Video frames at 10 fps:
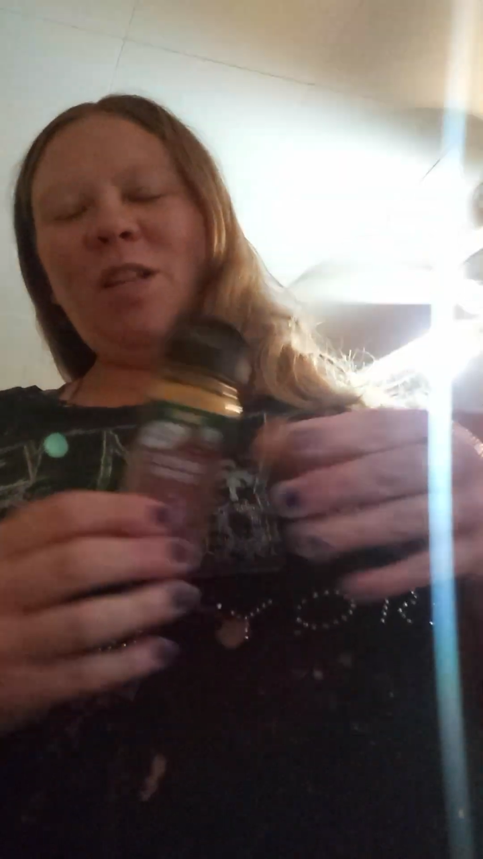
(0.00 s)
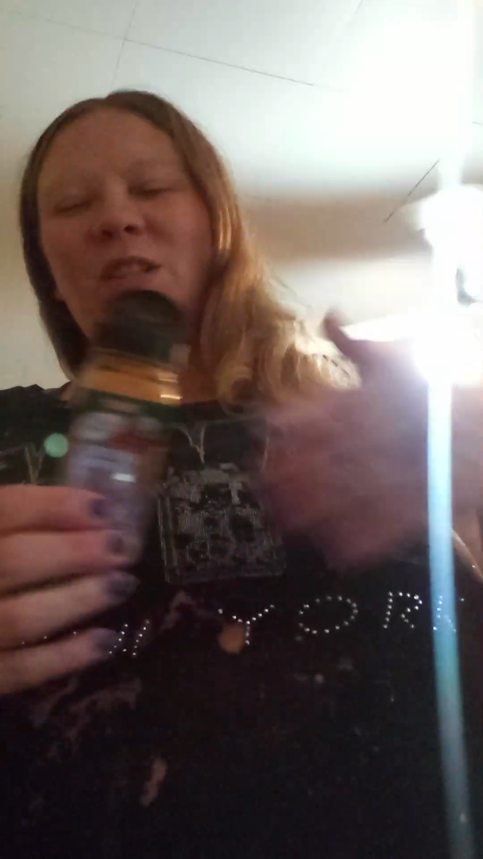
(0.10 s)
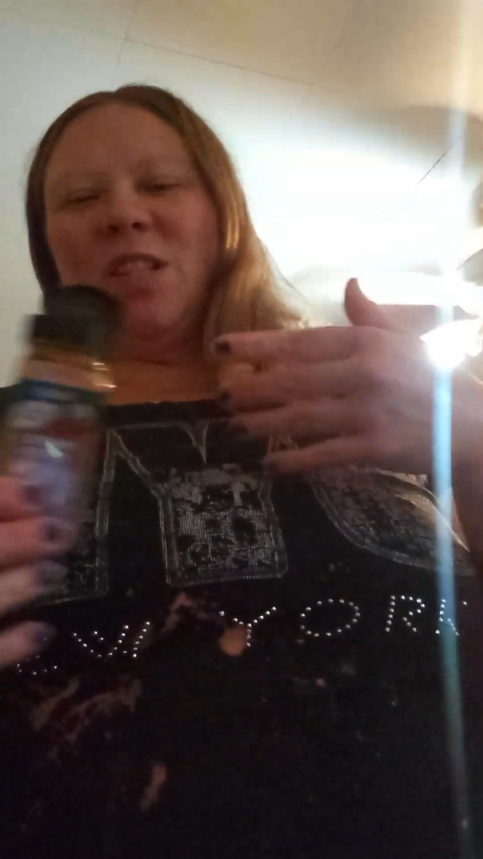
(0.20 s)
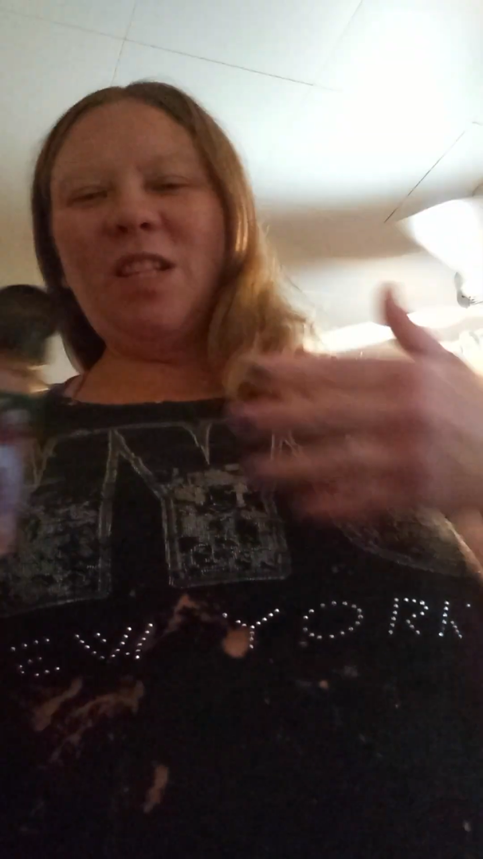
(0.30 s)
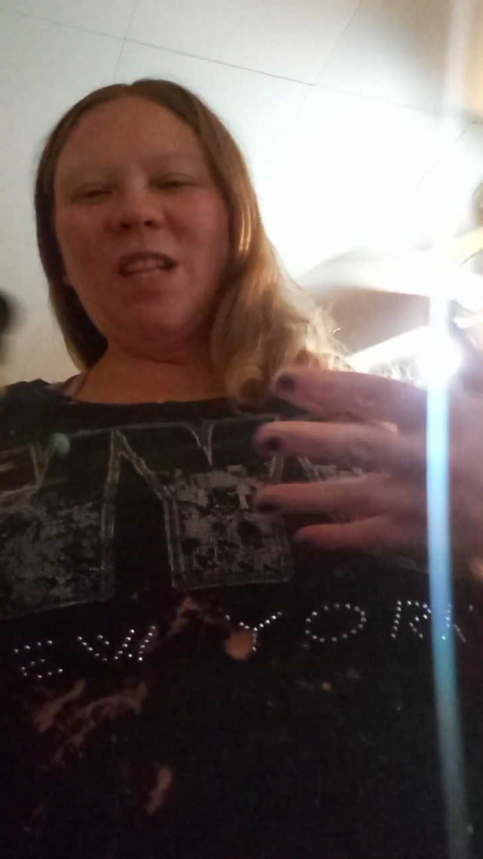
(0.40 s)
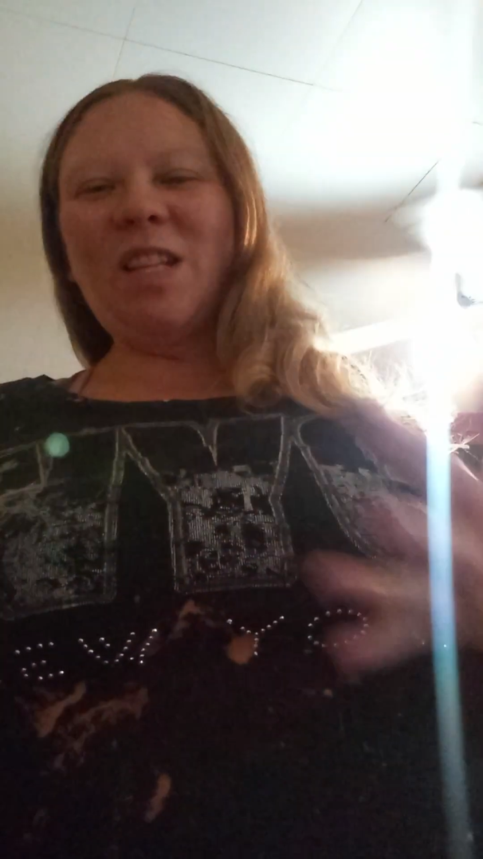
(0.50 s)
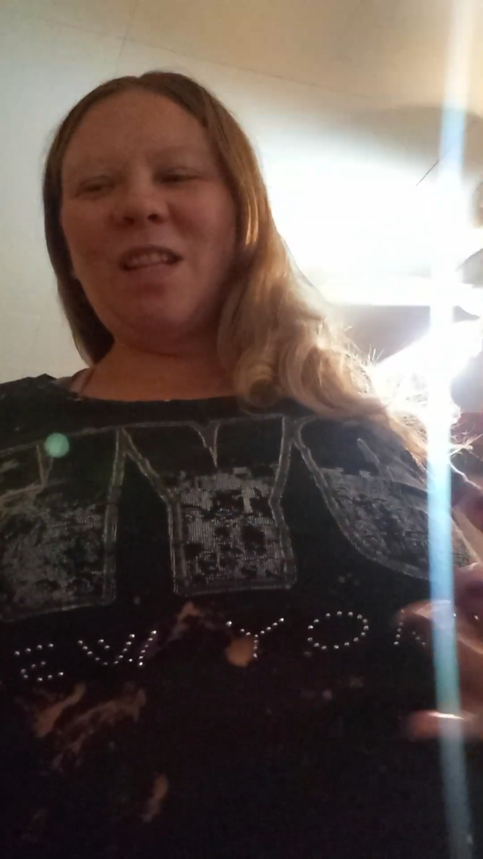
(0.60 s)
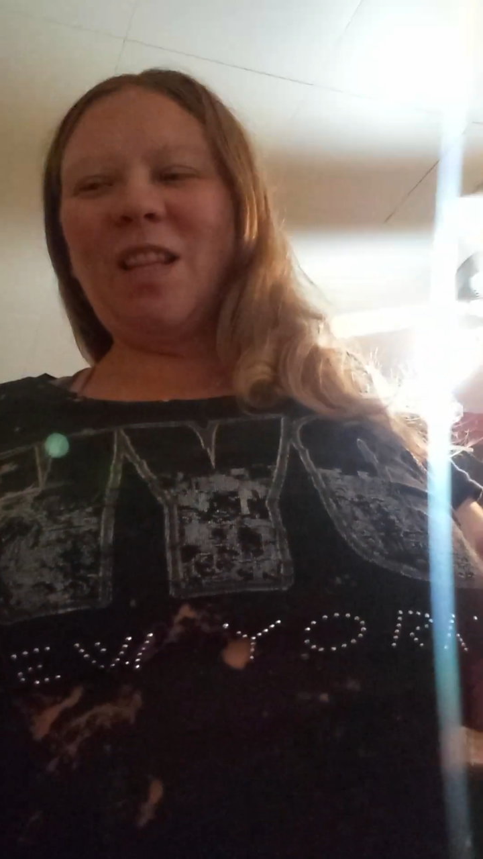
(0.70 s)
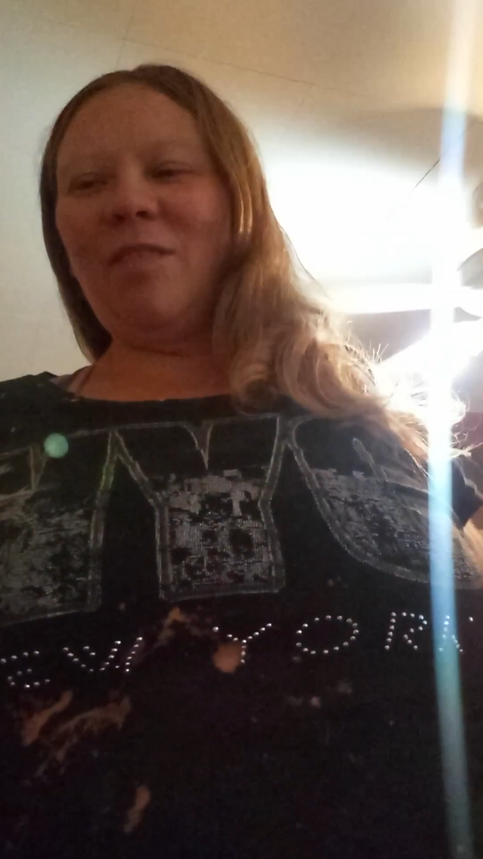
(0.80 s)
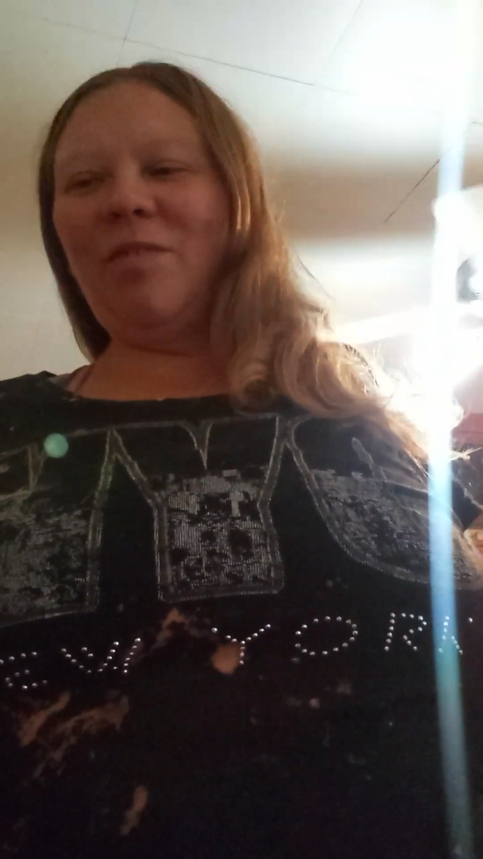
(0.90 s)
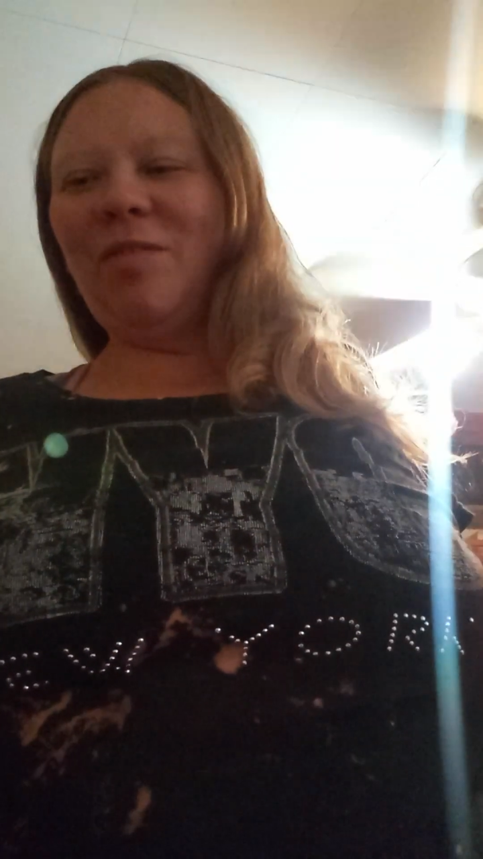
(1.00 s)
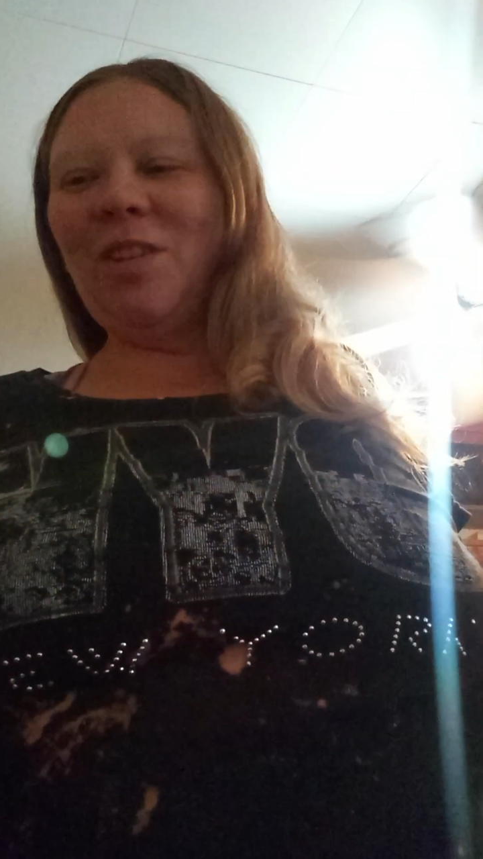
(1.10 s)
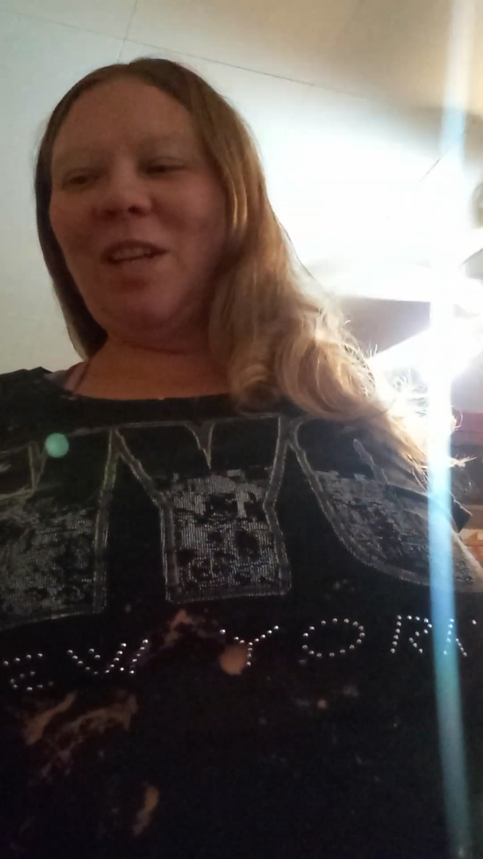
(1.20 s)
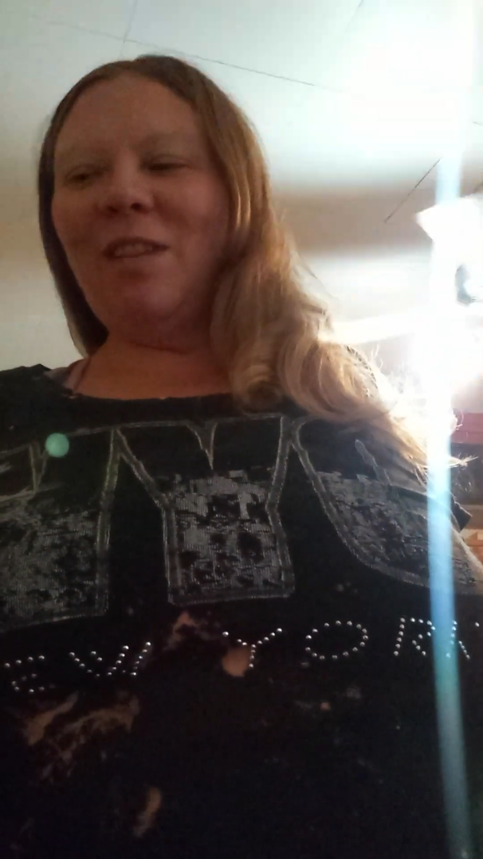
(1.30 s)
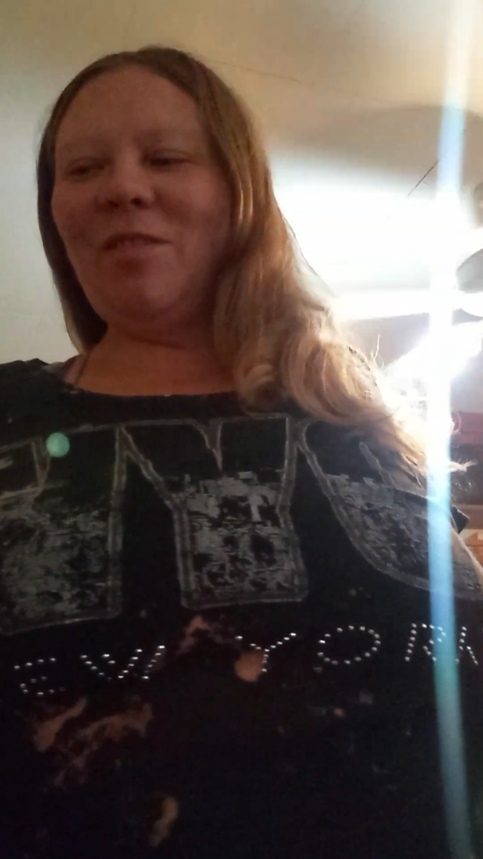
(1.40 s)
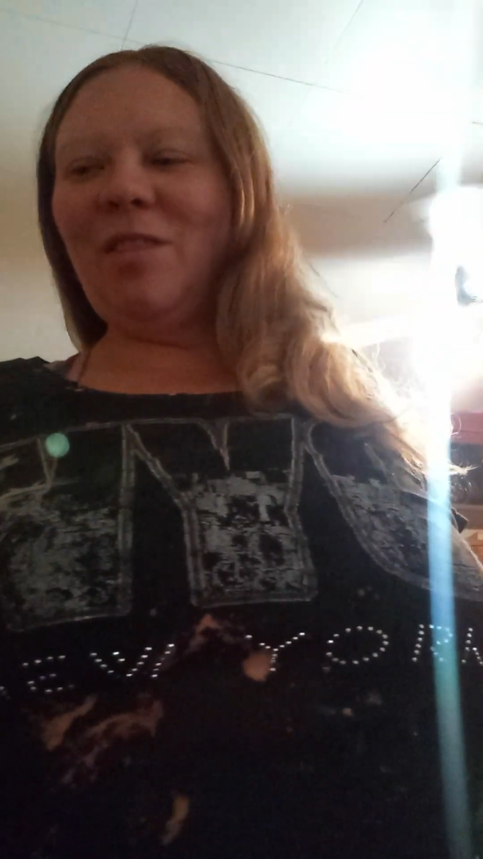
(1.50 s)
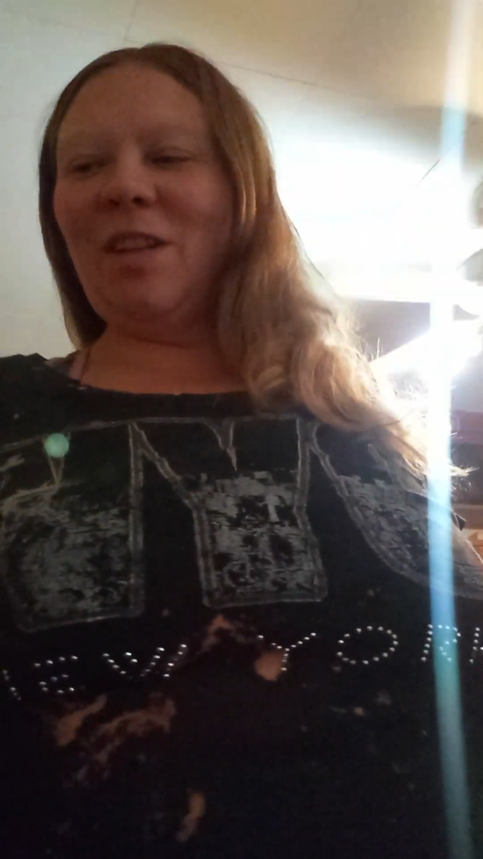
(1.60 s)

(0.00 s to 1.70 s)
it's got that flavor,